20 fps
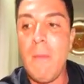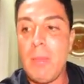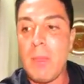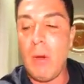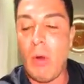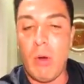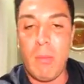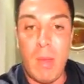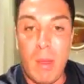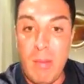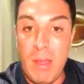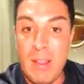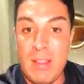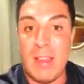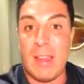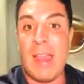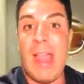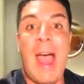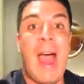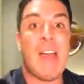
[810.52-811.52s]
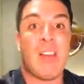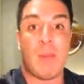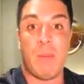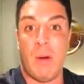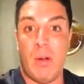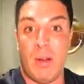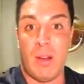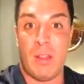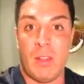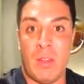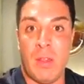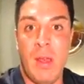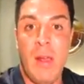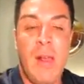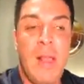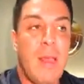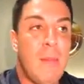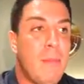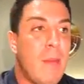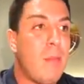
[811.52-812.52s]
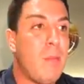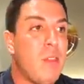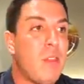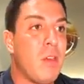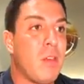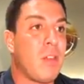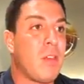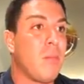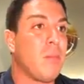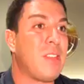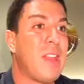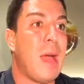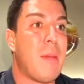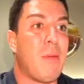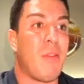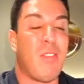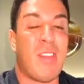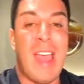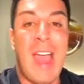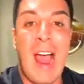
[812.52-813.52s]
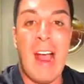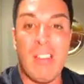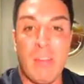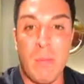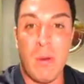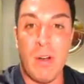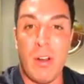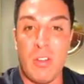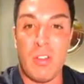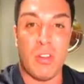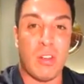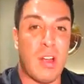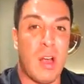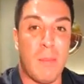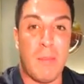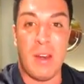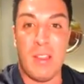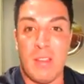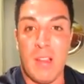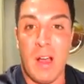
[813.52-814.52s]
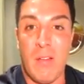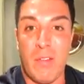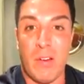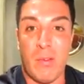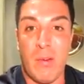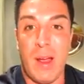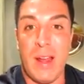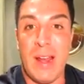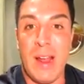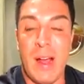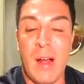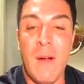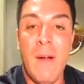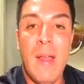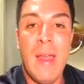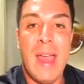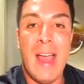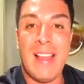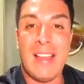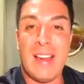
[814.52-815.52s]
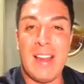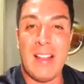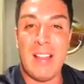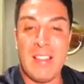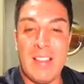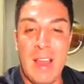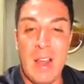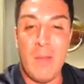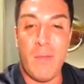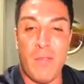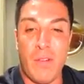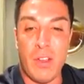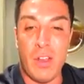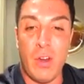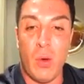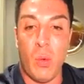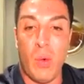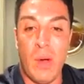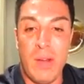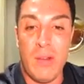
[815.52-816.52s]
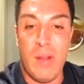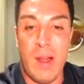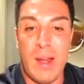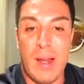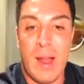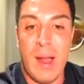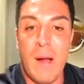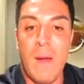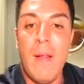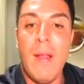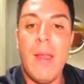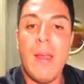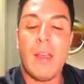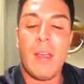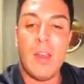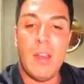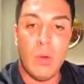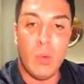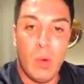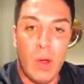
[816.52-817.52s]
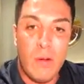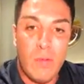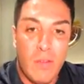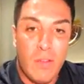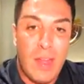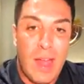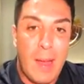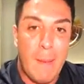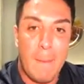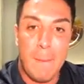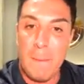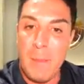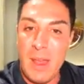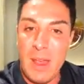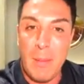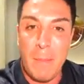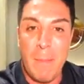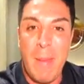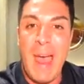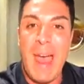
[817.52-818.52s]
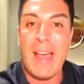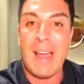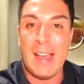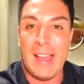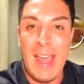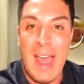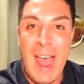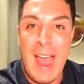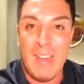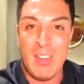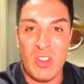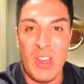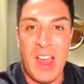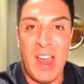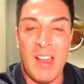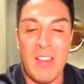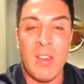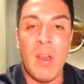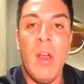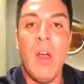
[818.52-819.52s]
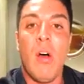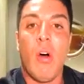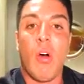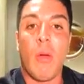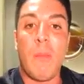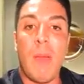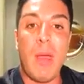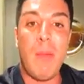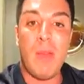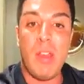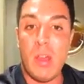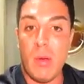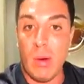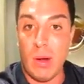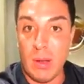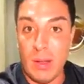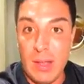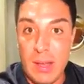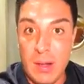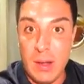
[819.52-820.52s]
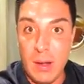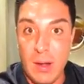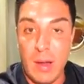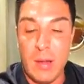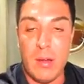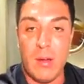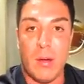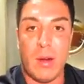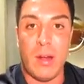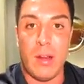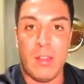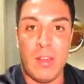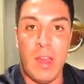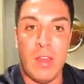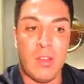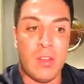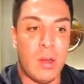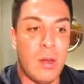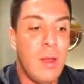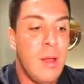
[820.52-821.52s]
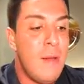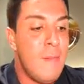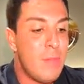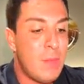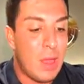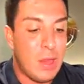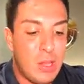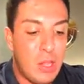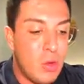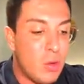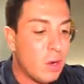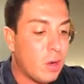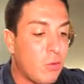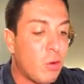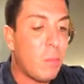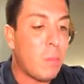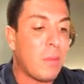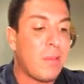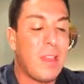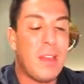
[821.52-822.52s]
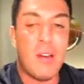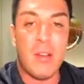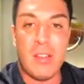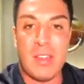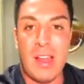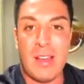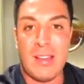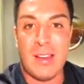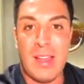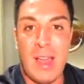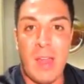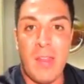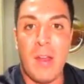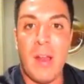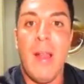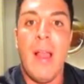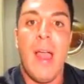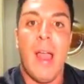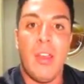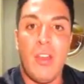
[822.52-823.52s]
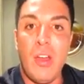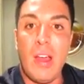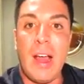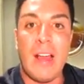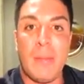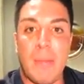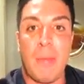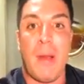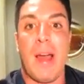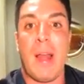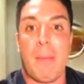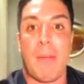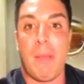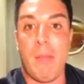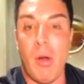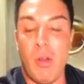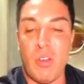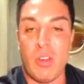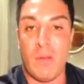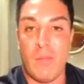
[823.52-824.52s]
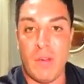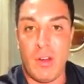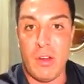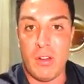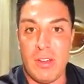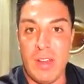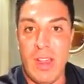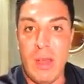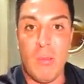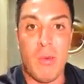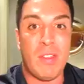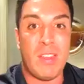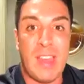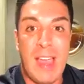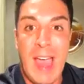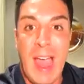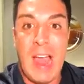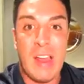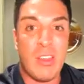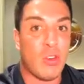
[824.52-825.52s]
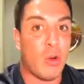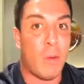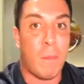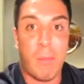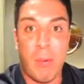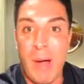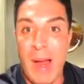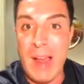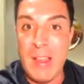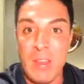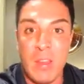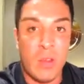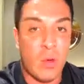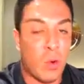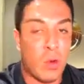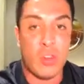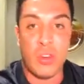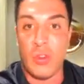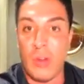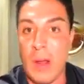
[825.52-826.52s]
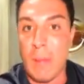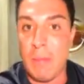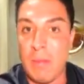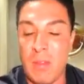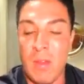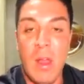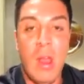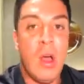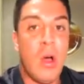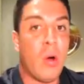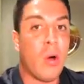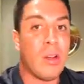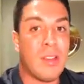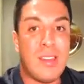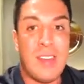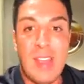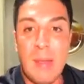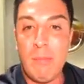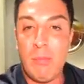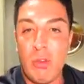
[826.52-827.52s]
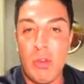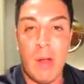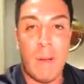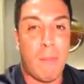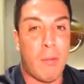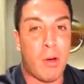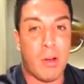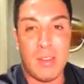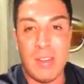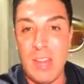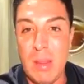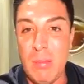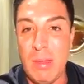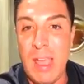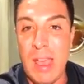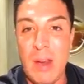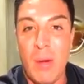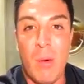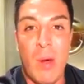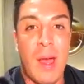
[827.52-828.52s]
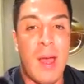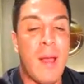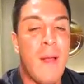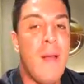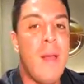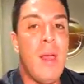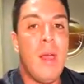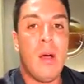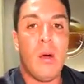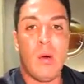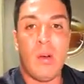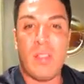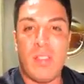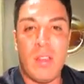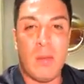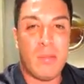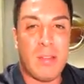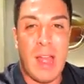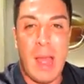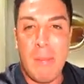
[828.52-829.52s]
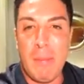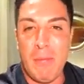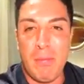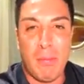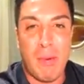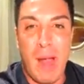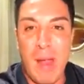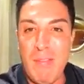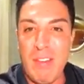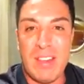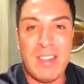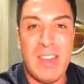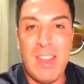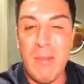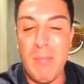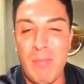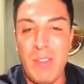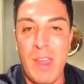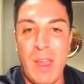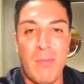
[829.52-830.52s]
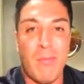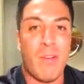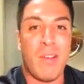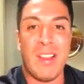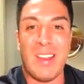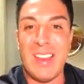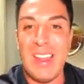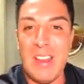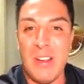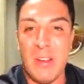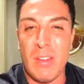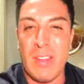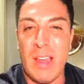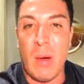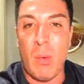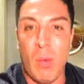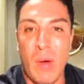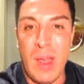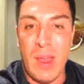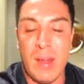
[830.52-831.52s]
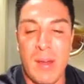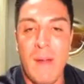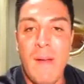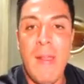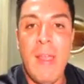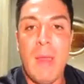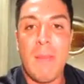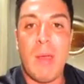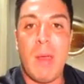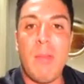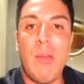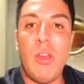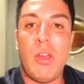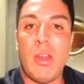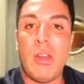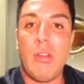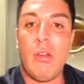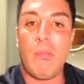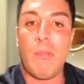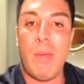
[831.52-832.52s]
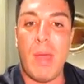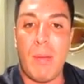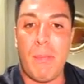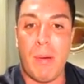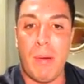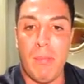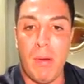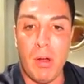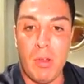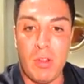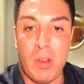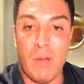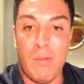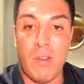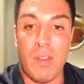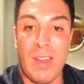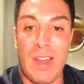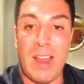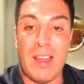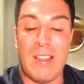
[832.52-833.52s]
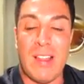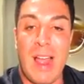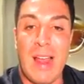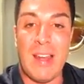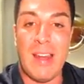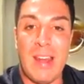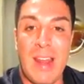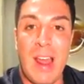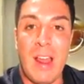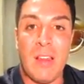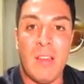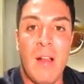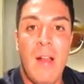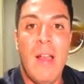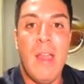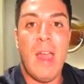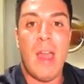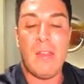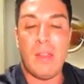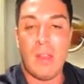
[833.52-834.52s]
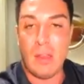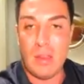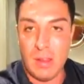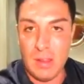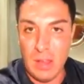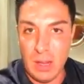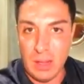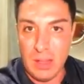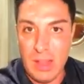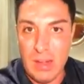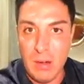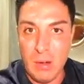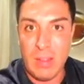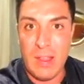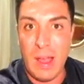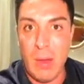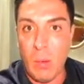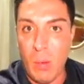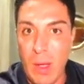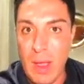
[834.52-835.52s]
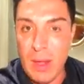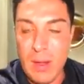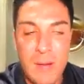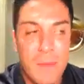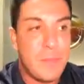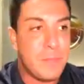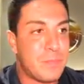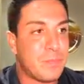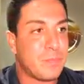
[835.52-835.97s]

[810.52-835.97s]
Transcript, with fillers: Or maybe it's a cash bonus. Maybe there's some type of cash bonus your company's offering right now as an incentive for you to win right now. Can you run for that big bag of cash, guys? Or maybe you're a leader in your organization and you and a group of leaders get together and you guys plan a promotion for your team with cash or prizes or trips or a team trip or a team getaway or some type of private team thing for the leaders that win. Maybe you can do a big promotion for the next 90 days and the, the leaders that win